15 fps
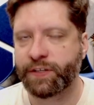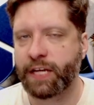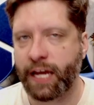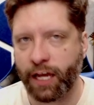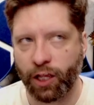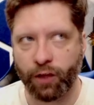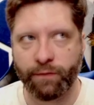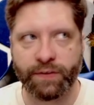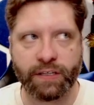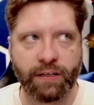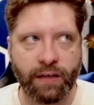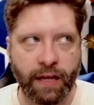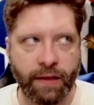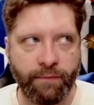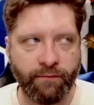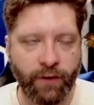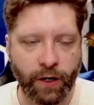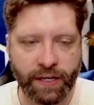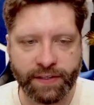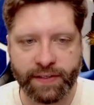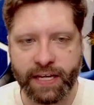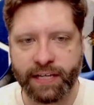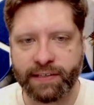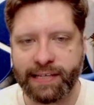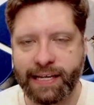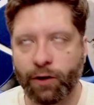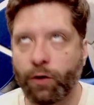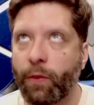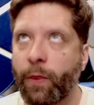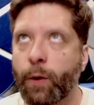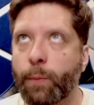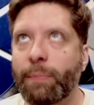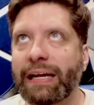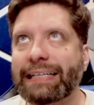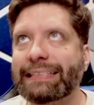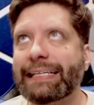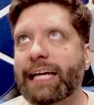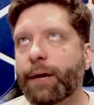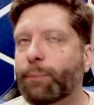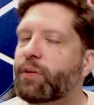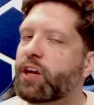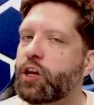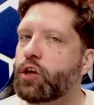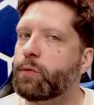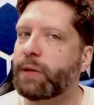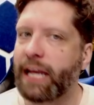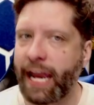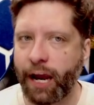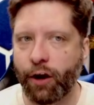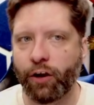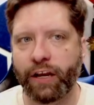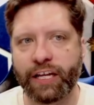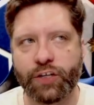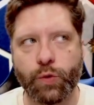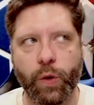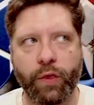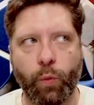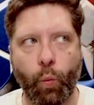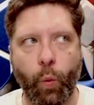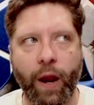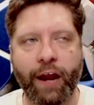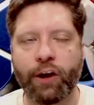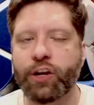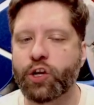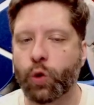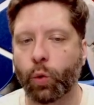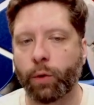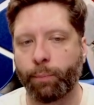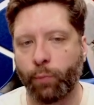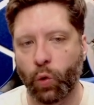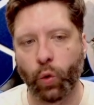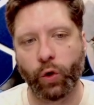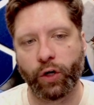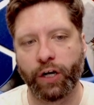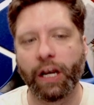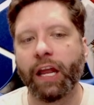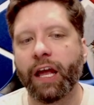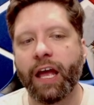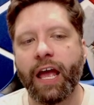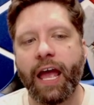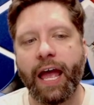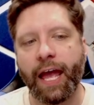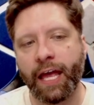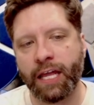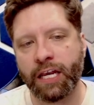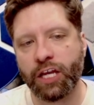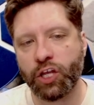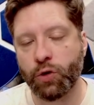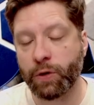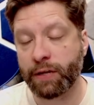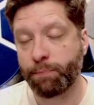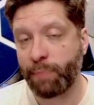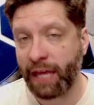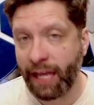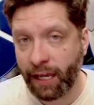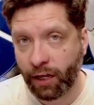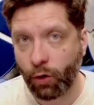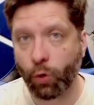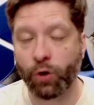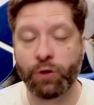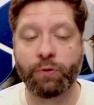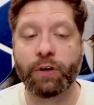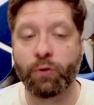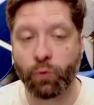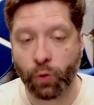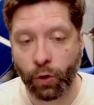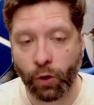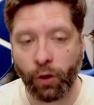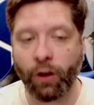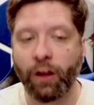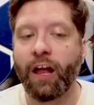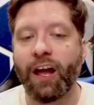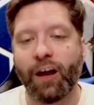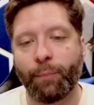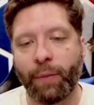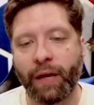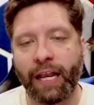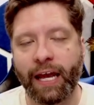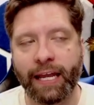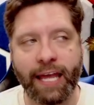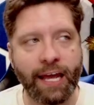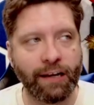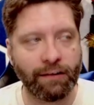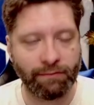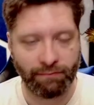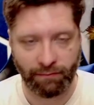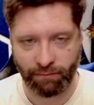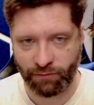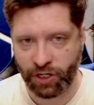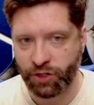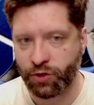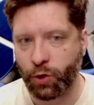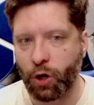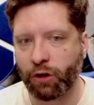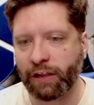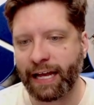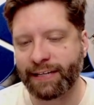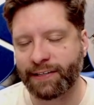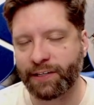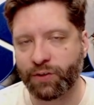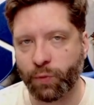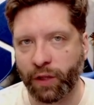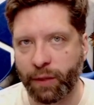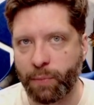and elves and various things, they're mixing up the human heritage with where you're born. And you can pick or you can roll, but again, Dungeon Crawl Classics really